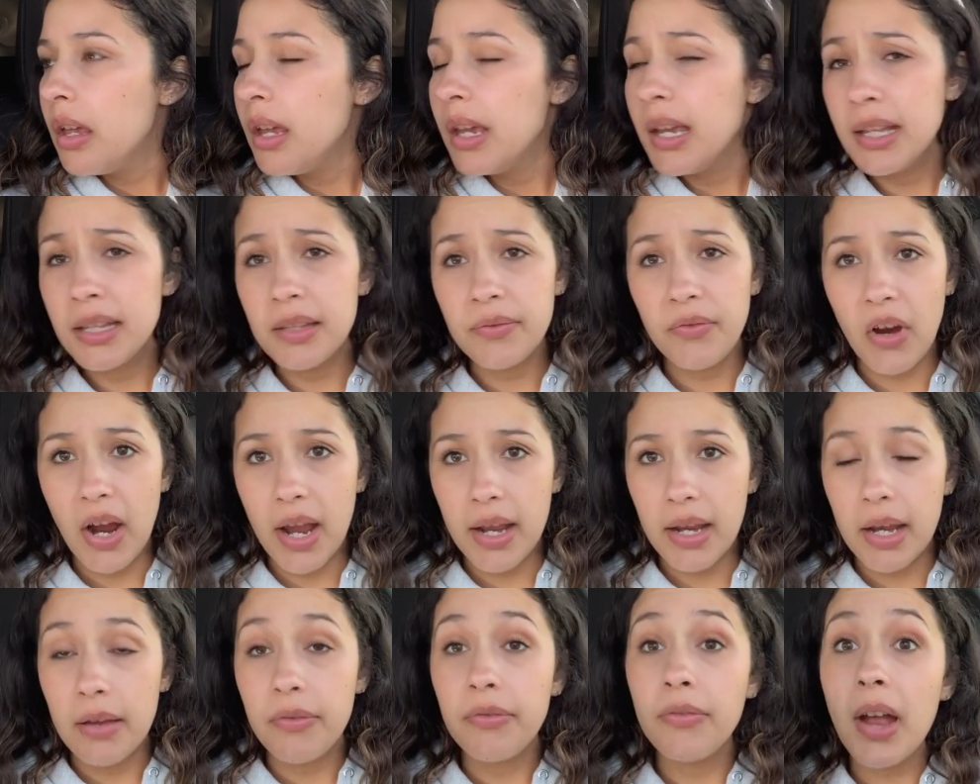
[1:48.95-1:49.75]
It's
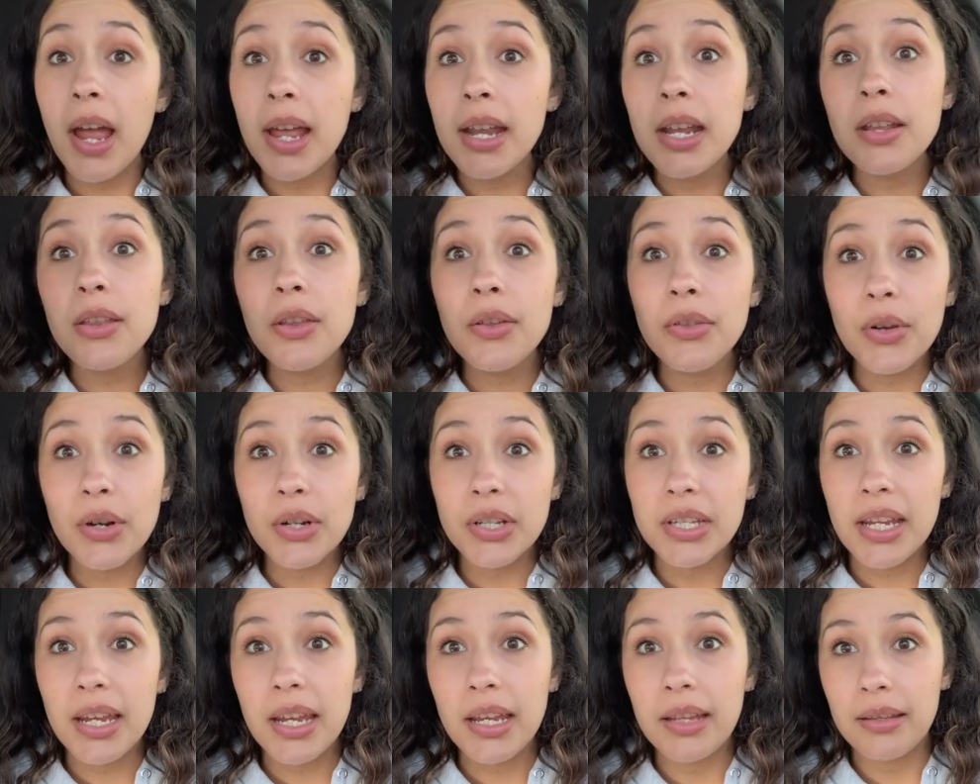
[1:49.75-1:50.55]
Friday, Friday the
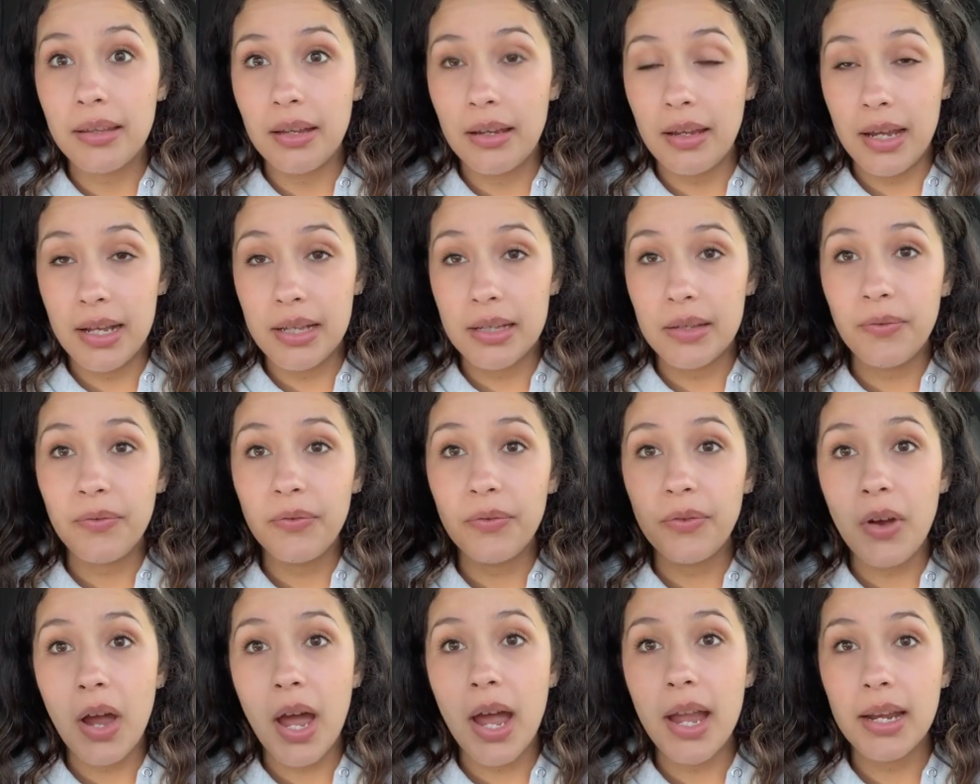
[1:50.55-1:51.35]
thirteenth. It's
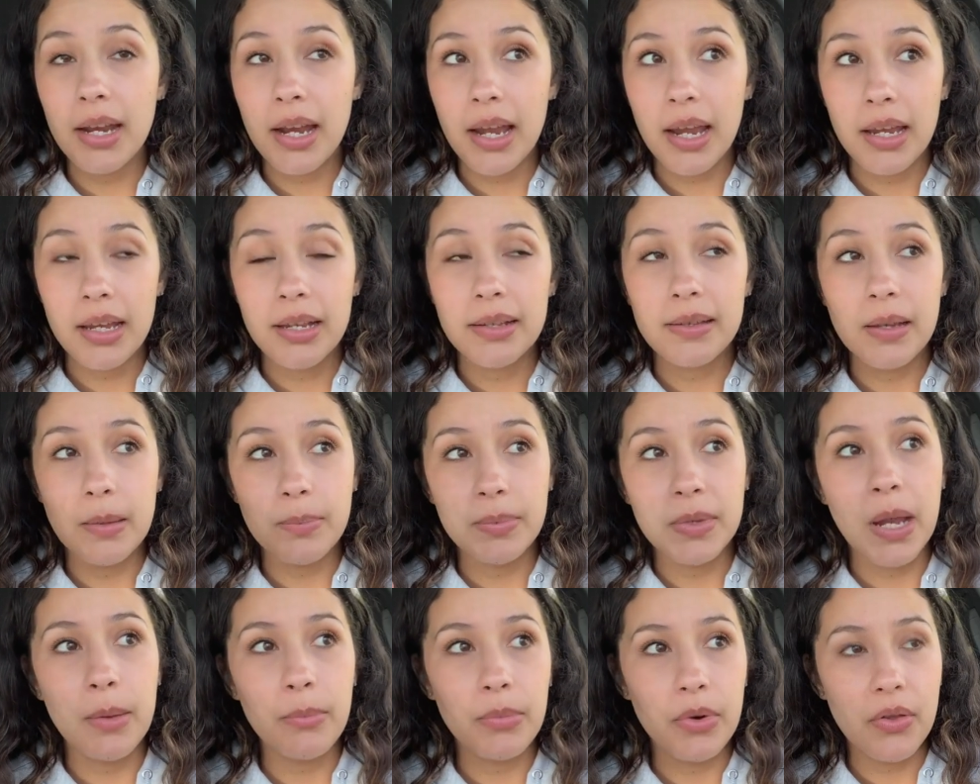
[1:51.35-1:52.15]
Friday,
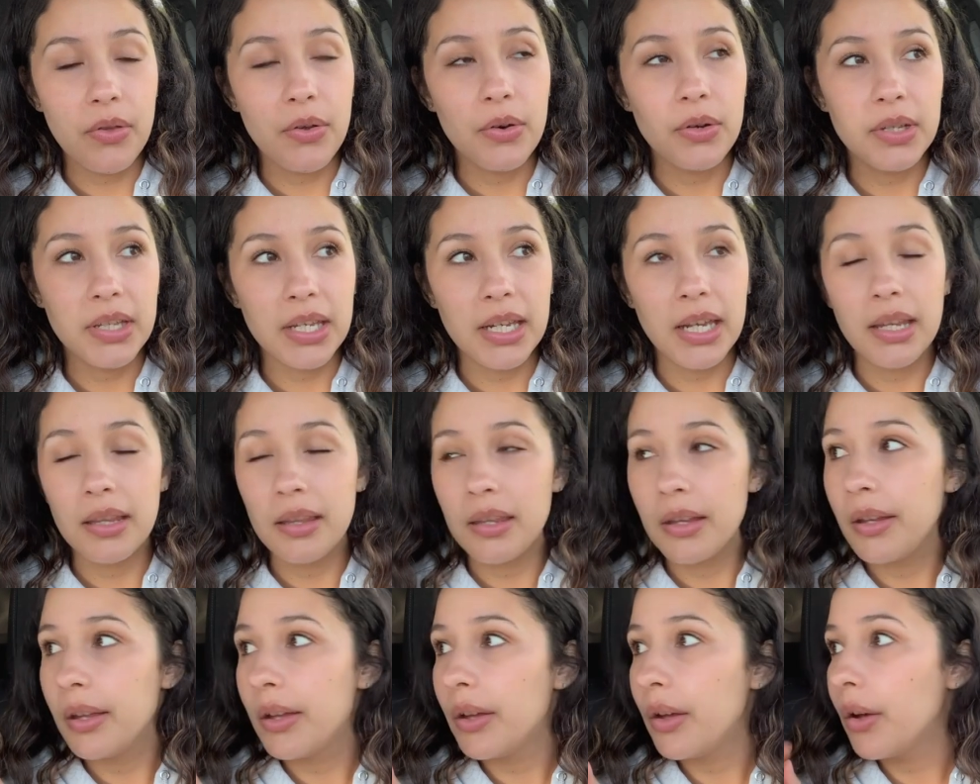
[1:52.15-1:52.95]
September thirteenth.
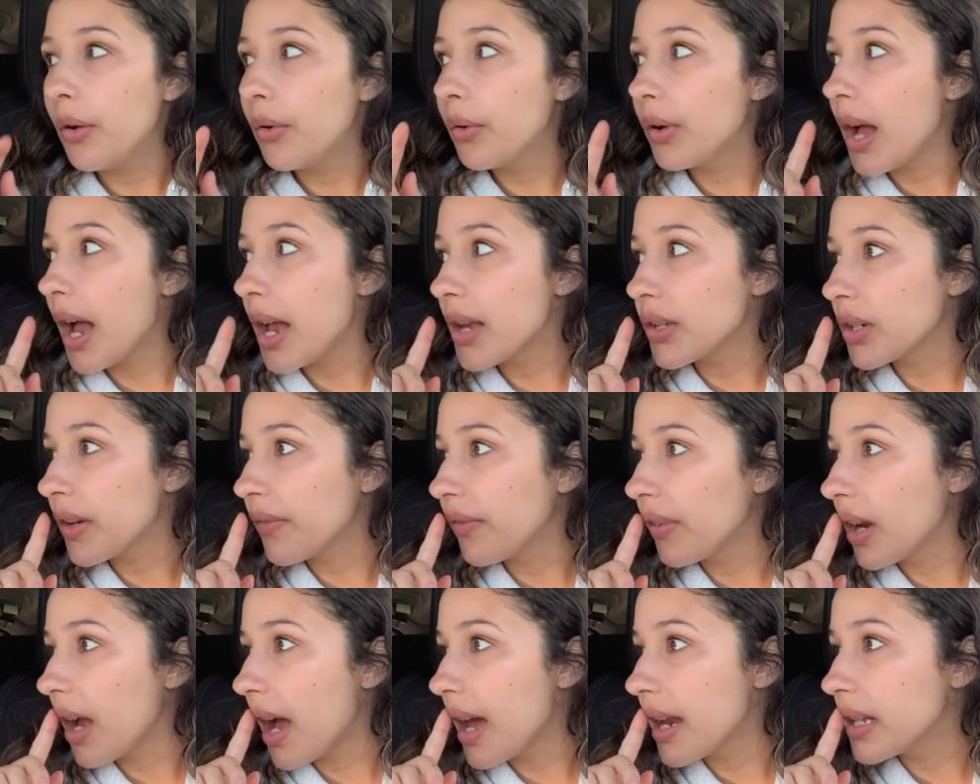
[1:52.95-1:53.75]
Oh gosh, I
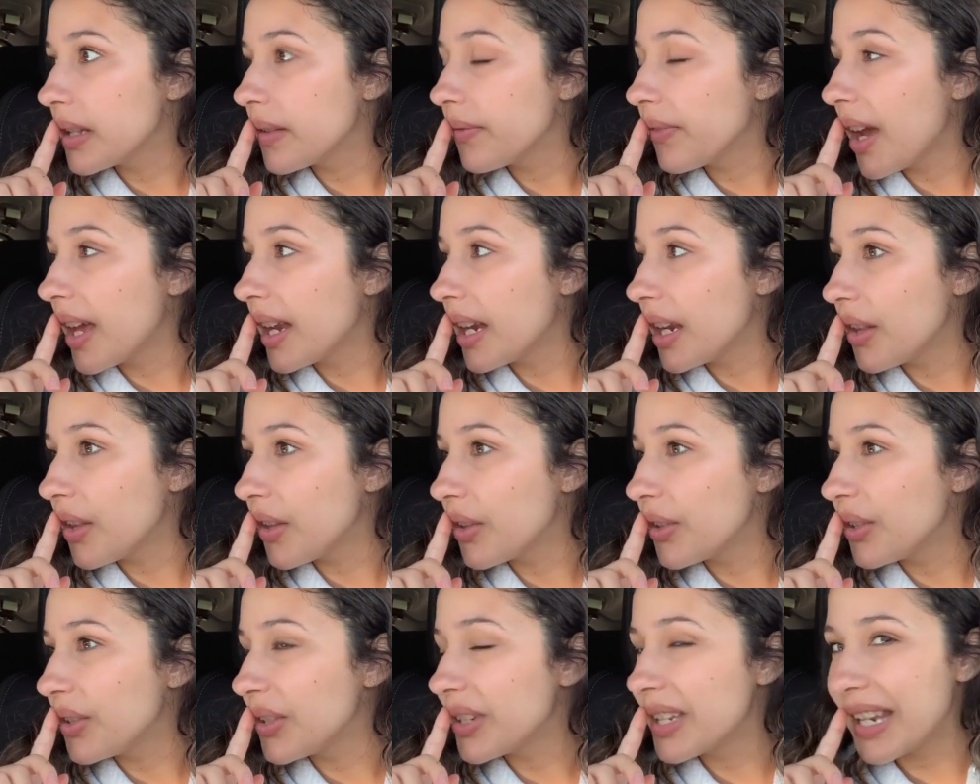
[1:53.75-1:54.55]
forgot it's Friday the
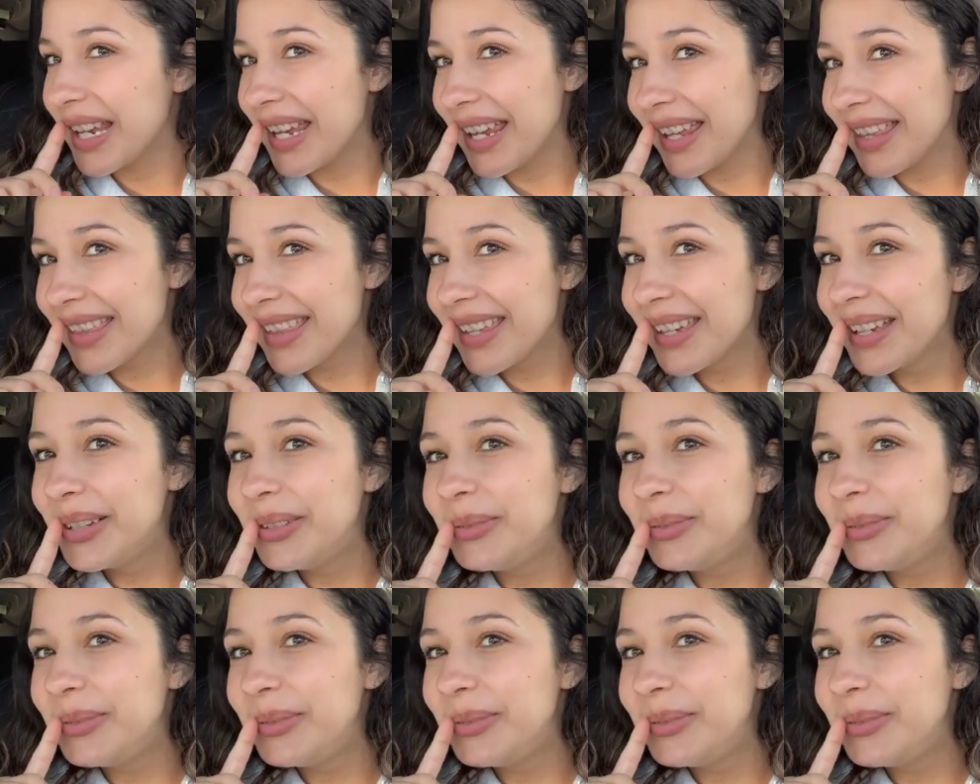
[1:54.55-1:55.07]
thirteenth.